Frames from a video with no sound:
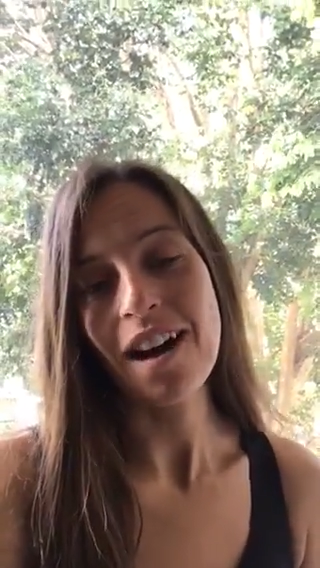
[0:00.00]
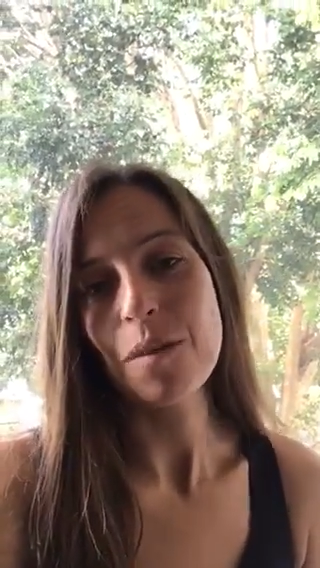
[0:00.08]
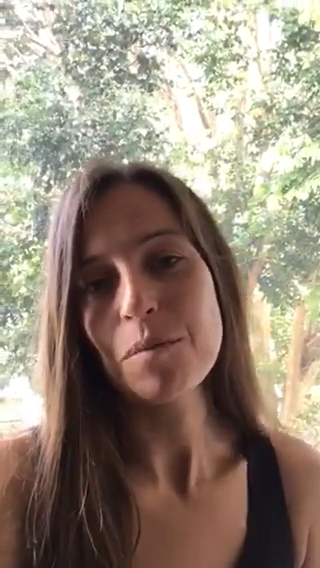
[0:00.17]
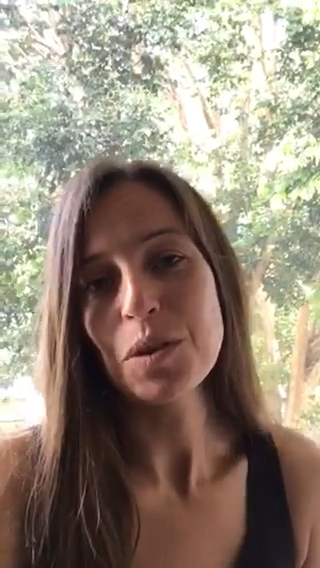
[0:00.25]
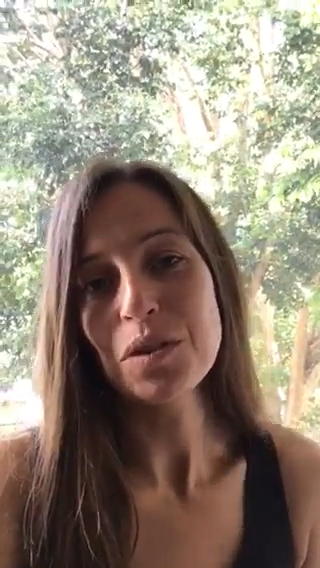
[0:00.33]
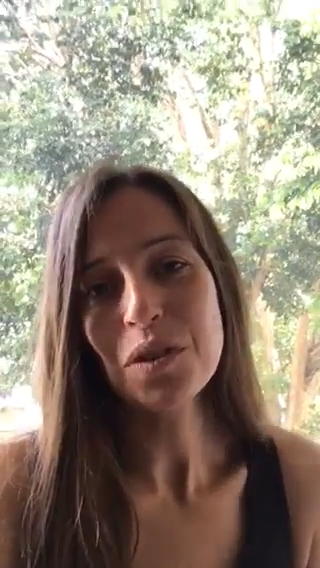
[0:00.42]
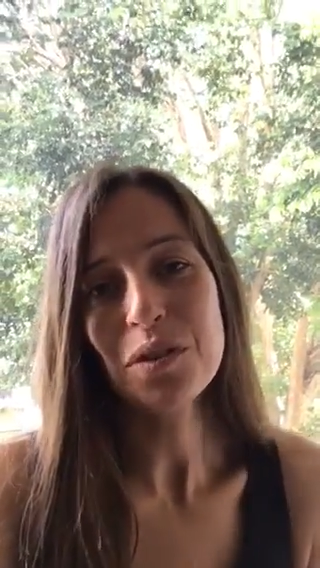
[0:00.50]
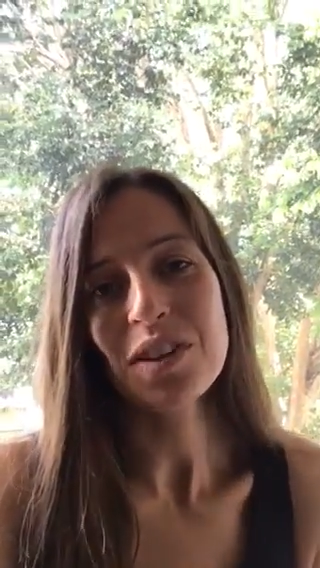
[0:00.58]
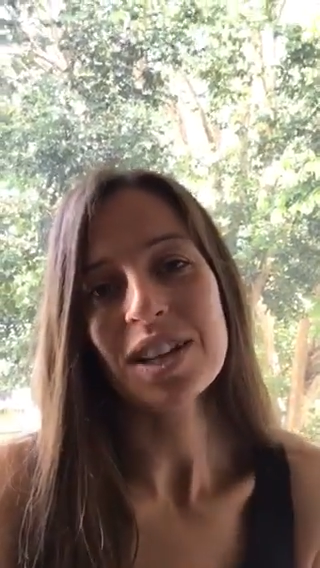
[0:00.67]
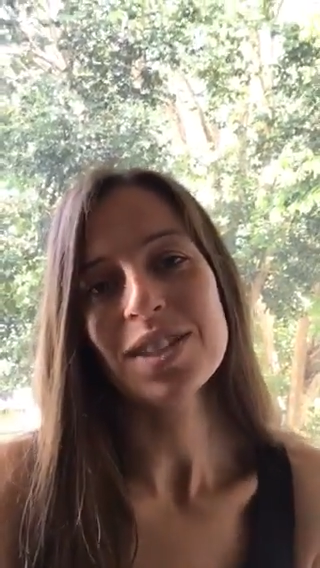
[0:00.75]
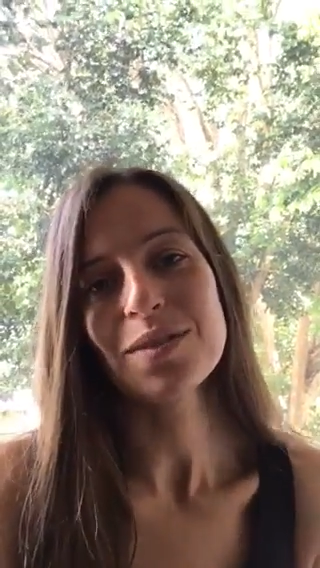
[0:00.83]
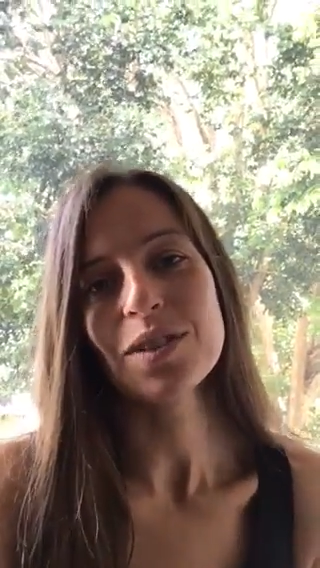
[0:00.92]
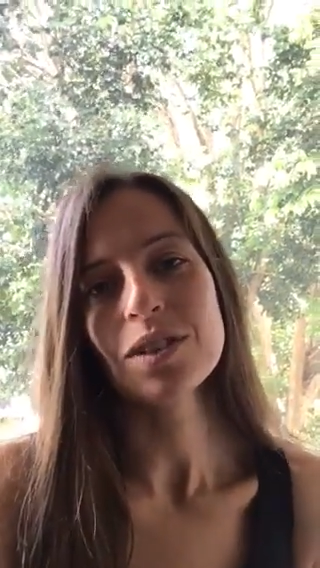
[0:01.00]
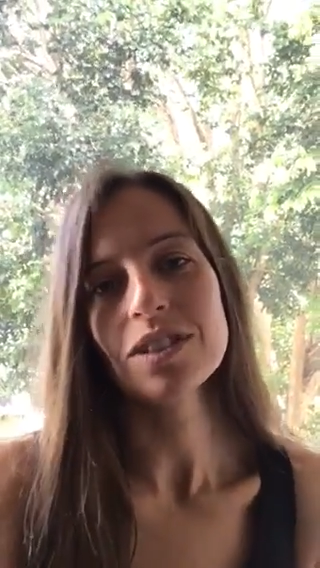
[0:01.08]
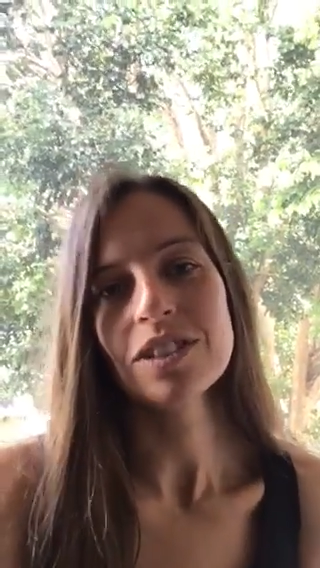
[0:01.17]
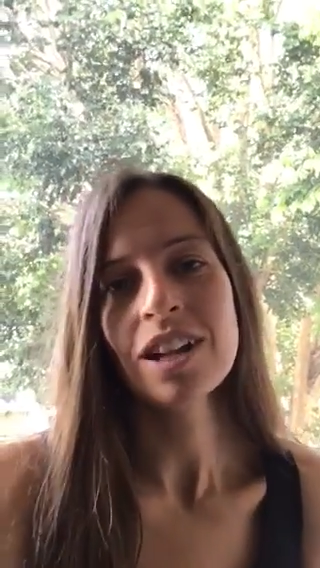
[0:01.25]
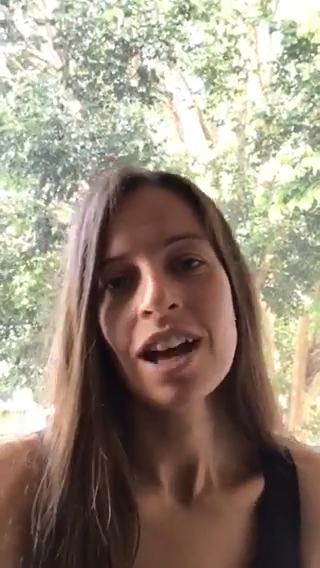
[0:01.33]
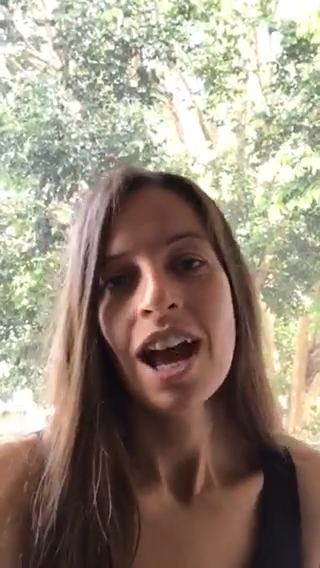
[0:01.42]
our beautiful
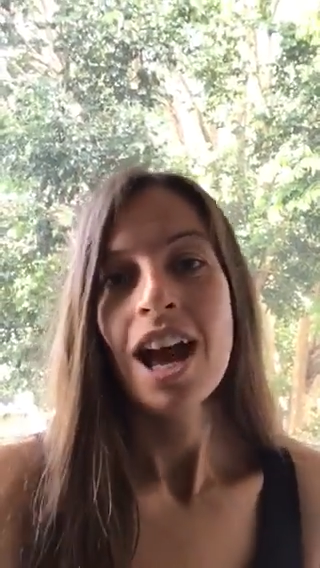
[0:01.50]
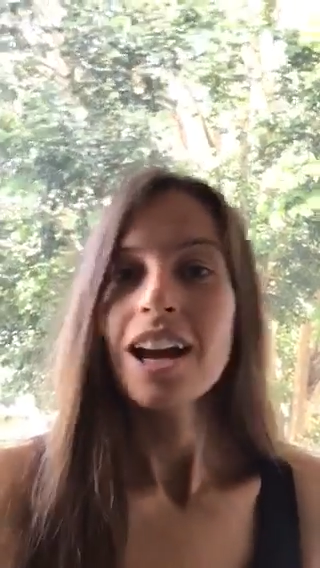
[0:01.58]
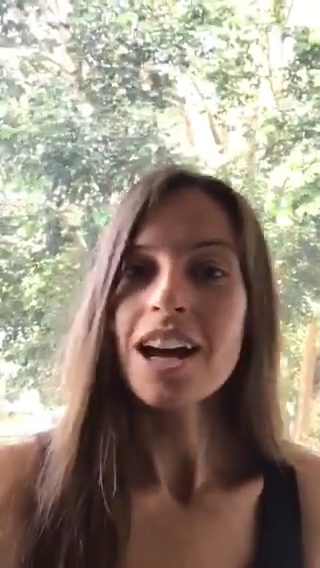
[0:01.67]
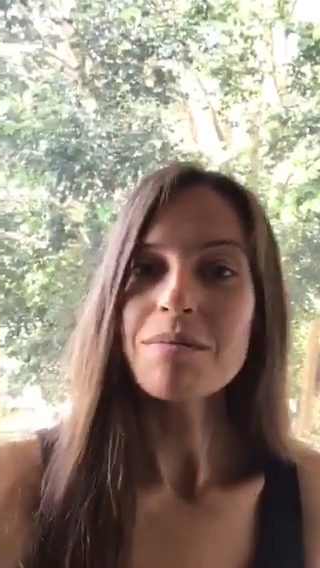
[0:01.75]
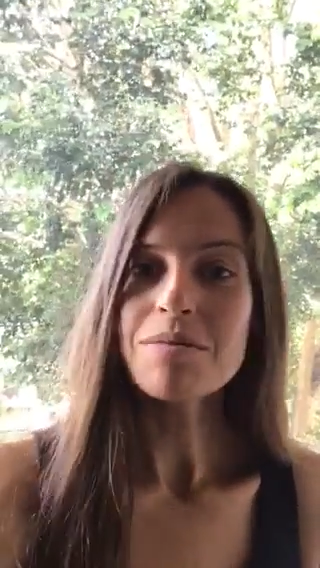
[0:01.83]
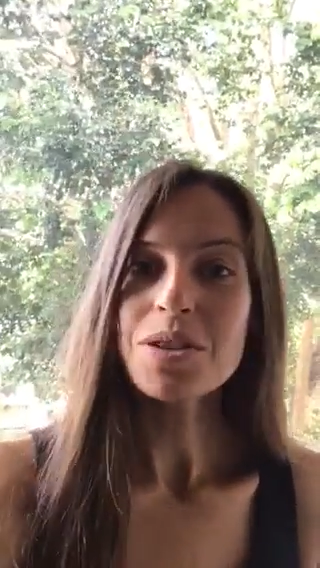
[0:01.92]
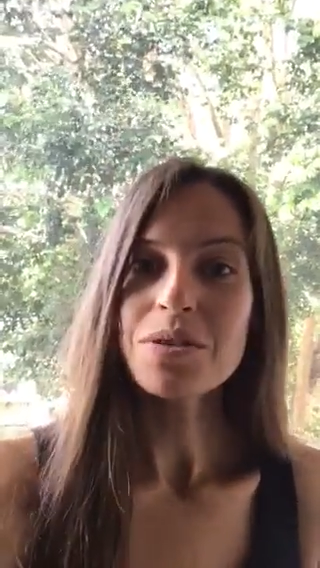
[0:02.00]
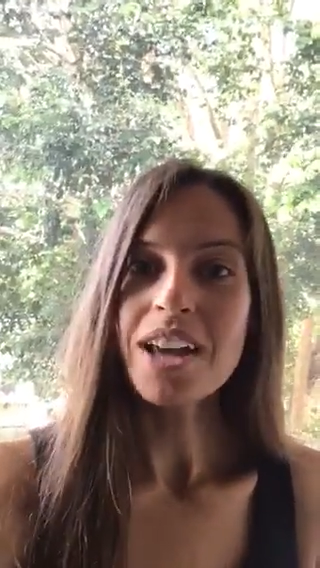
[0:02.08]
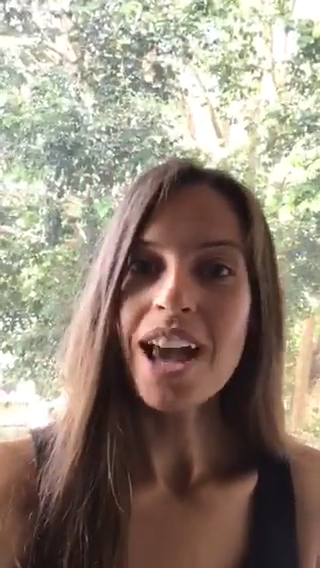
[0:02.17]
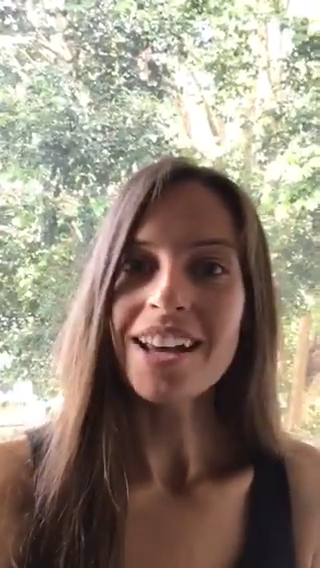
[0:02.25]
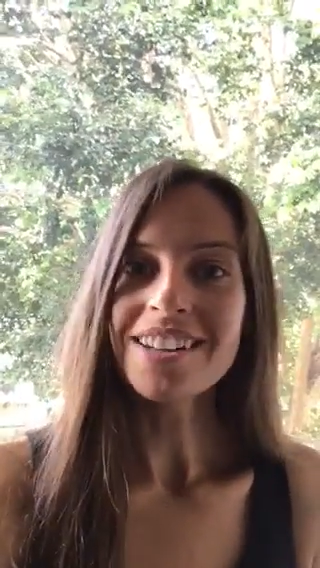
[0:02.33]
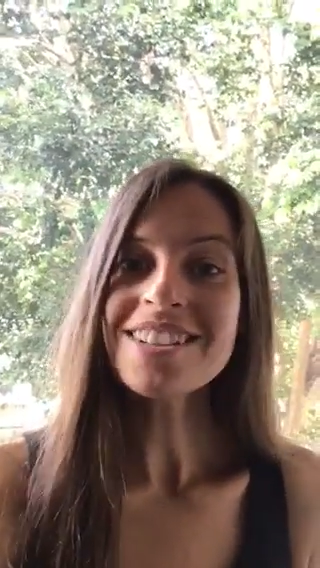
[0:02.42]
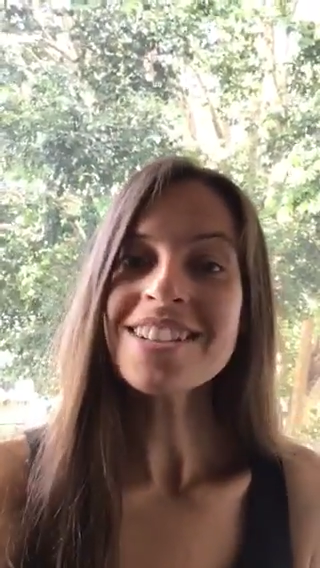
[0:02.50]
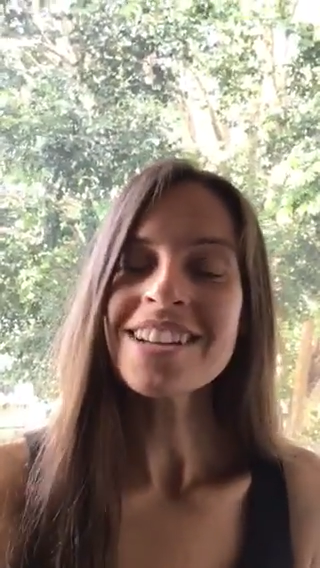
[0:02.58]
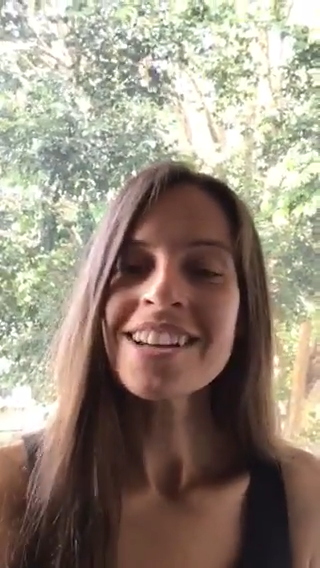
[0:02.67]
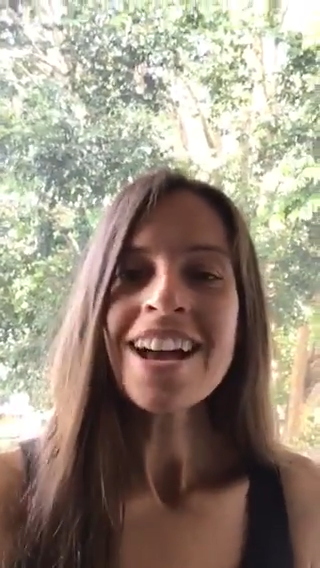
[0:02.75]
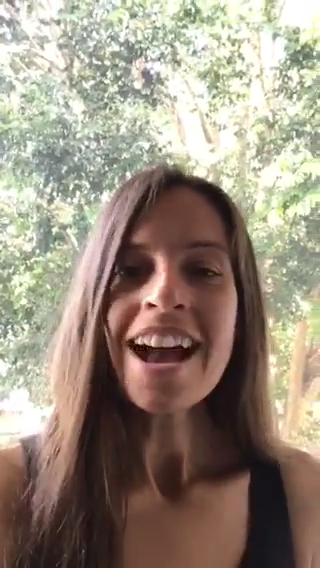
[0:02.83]
festival comes to an end.